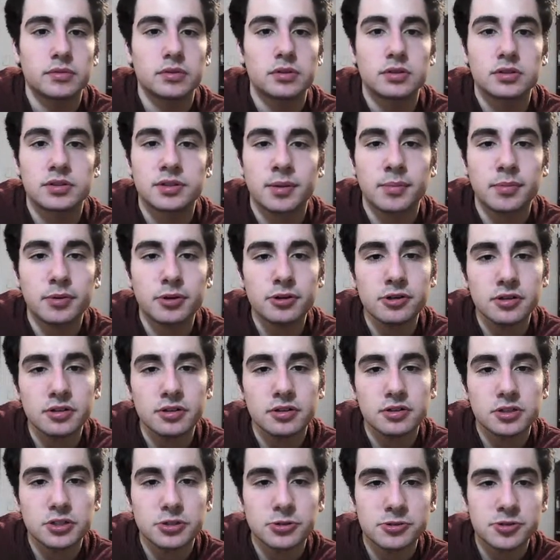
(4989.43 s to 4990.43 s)
Number
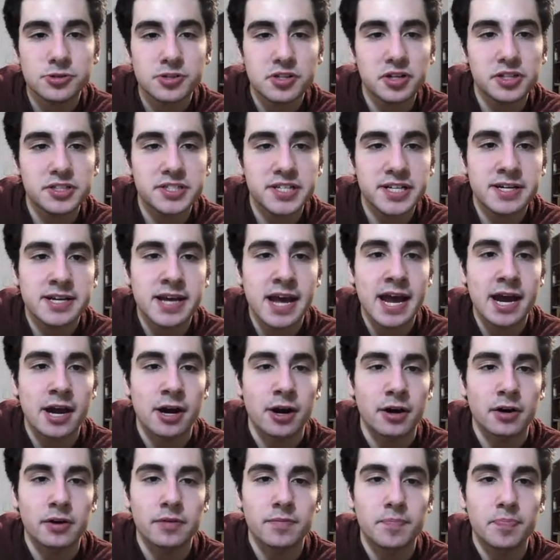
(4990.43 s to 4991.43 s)
213,
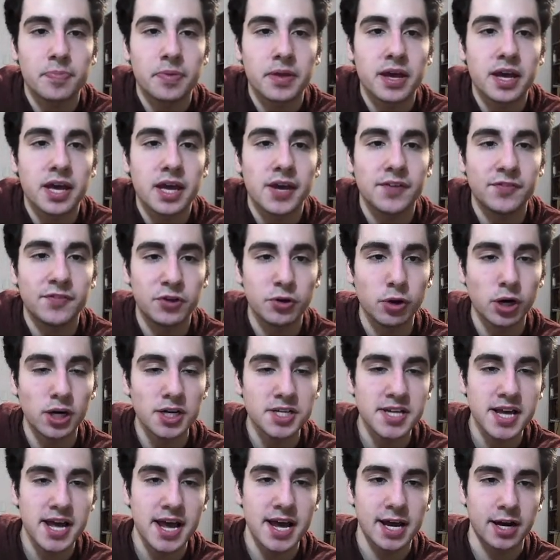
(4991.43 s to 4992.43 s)
air. If you are
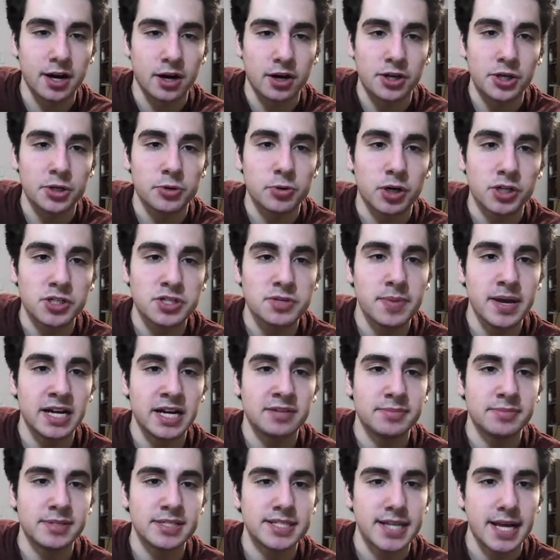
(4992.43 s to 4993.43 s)
to err, you are to make a
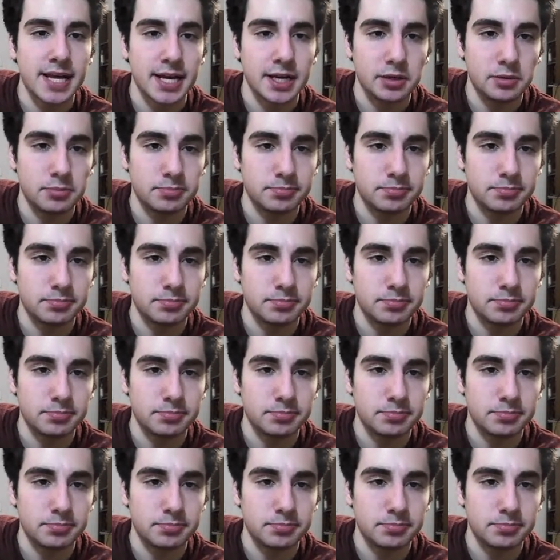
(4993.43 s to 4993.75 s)
mistake.